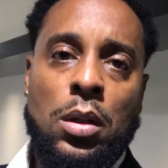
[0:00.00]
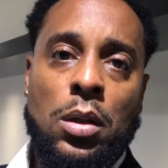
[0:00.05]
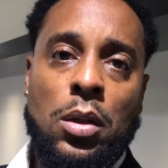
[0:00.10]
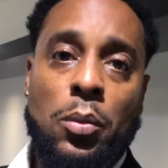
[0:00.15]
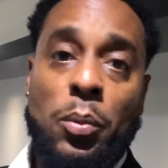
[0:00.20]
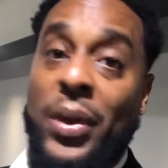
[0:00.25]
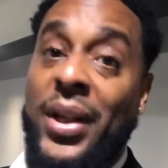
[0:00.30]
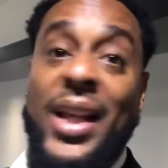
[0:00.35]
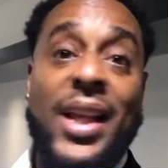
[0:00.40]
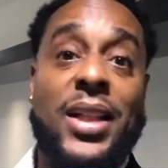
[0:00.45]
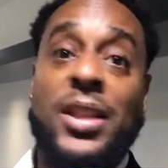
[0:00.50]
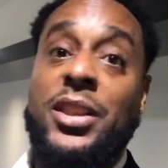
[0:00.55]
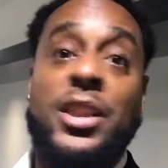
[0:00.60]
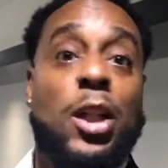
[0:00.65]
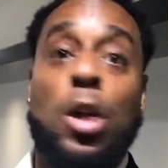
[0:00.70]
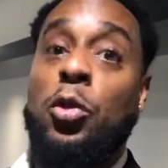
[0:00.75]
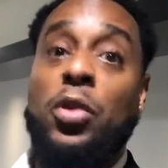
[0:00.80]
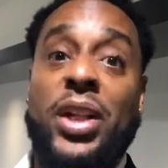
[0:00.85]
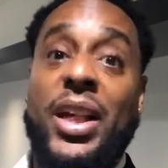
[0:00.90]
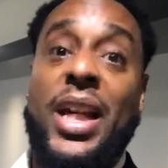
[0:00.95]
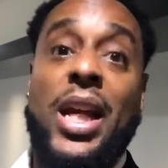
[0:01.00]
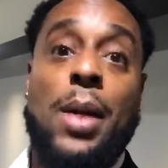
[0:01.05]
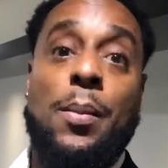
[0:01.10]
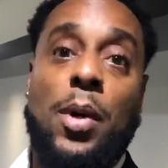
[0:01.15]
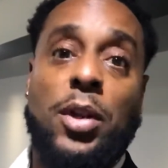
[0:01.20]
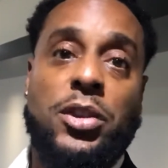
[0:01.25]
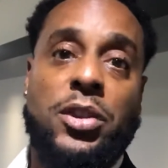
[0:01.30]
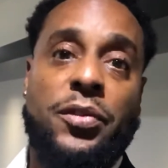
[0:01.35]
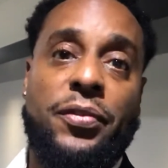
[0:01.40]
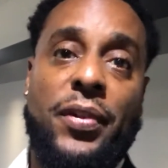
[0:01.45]
but it, she don't really care
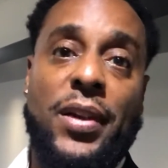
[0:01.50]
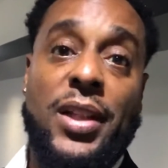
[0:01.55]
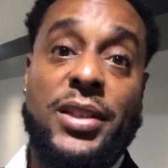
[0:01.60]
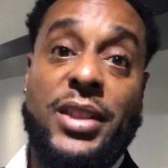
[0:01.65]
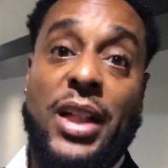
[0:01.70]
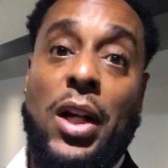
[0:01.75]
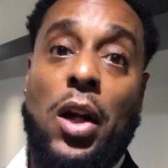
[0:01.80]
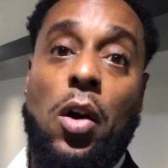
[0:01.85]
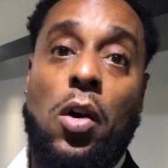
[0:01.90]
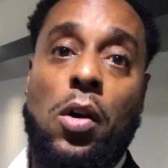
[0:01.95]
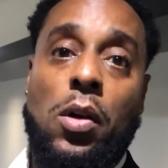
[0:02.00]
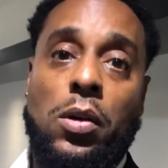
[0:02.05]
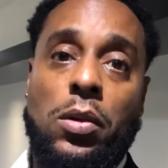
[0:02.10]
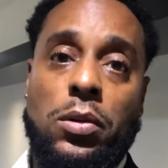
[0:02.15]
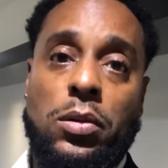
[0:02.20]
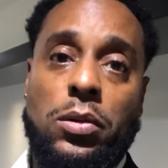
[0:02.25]
about your feelings at all.